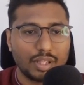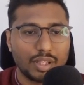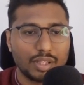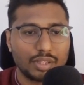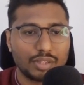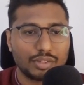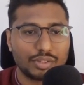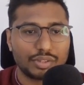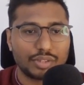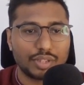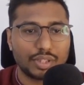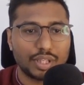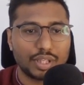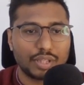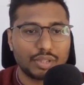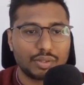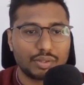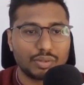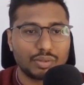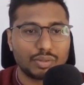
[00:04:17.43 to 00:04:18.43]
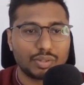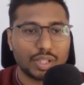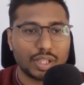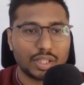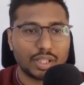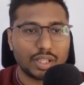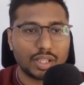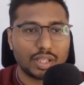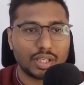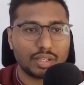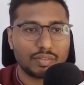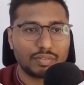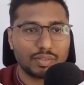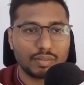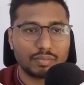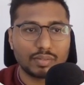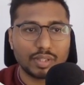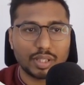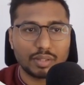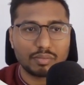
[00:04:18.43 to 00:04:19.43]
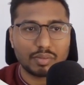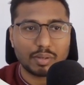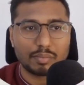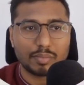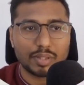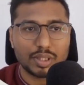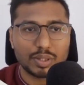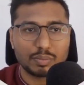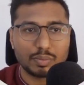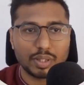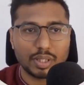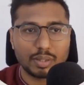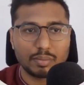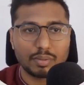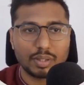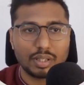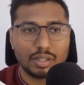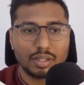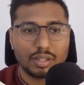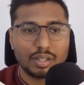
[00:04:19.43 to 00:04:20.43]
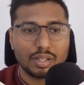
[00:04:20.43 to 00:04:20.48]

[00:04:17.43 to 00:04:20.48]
you should get to know that there are few of the environments variable,